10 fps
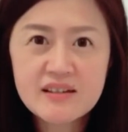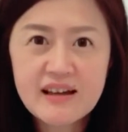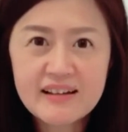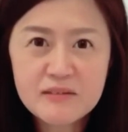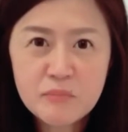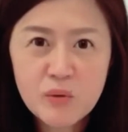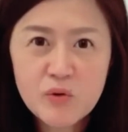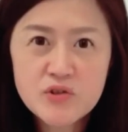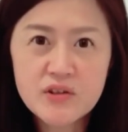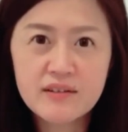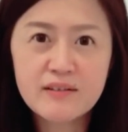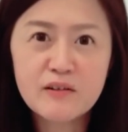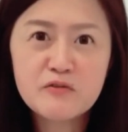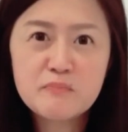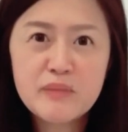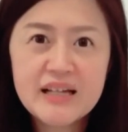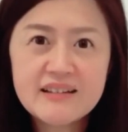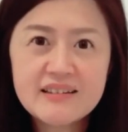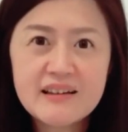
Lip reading: the adding portion of meat,